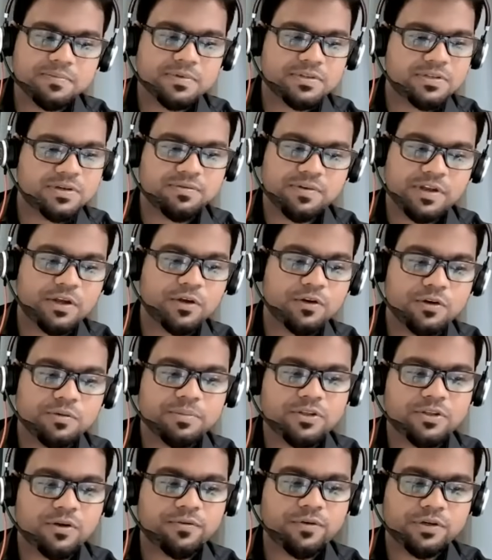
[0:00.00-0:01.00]
It's a very good
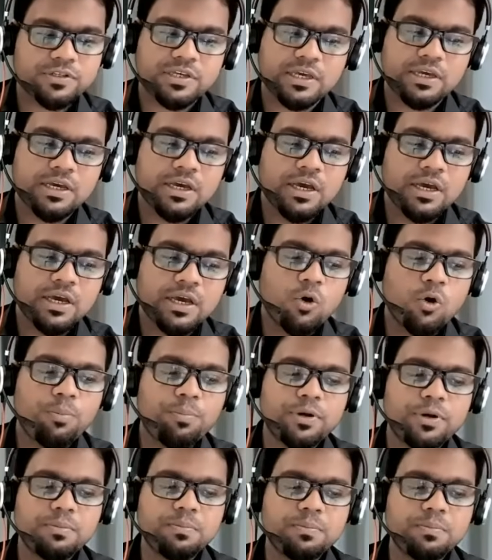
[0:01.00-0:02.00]
method of see.
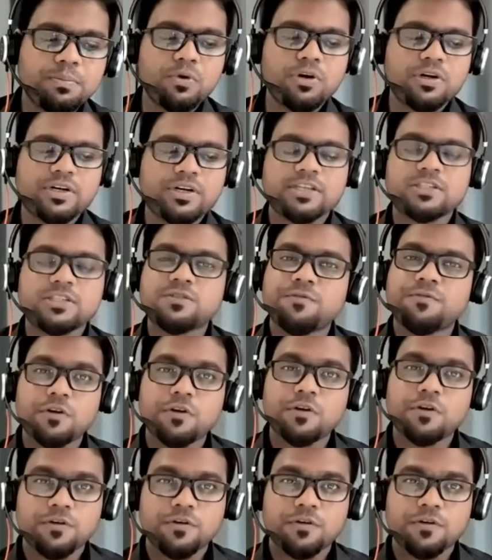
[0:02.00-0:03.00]
Open book test for
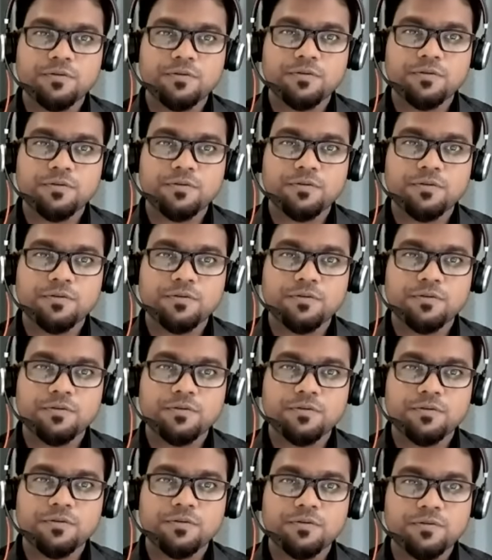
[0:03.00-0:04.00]
revision will
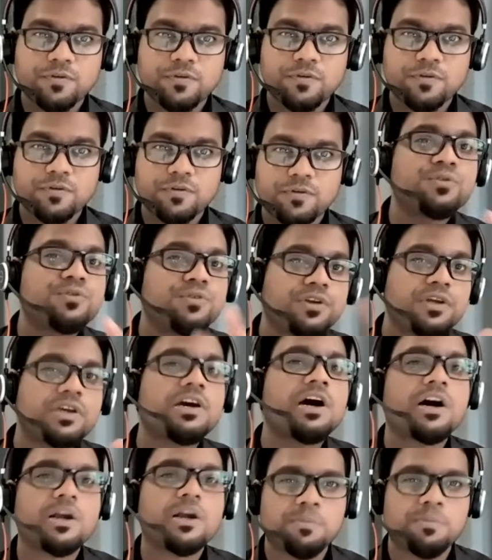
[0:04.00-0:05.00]
come under the
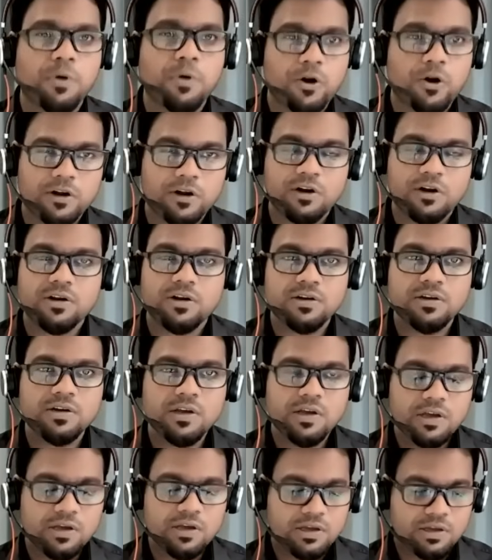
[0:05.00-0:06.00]
SQ3R model.
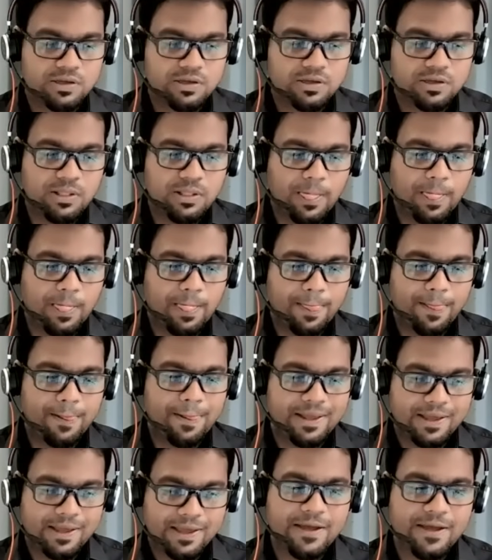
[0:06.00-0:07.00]

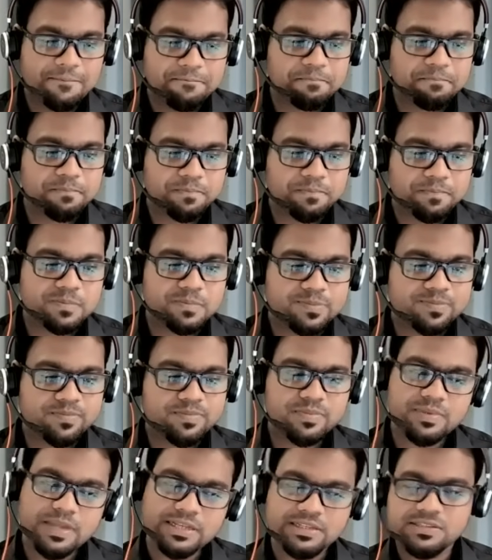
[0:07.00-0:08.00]
Yeah,
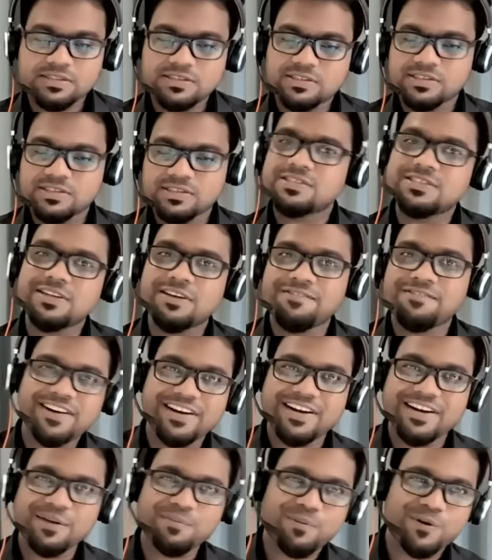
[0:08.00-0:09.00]
that's
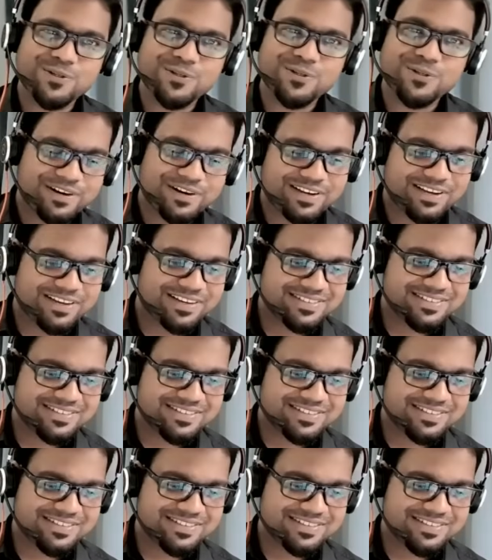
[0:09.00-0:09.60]
definitely a possibility.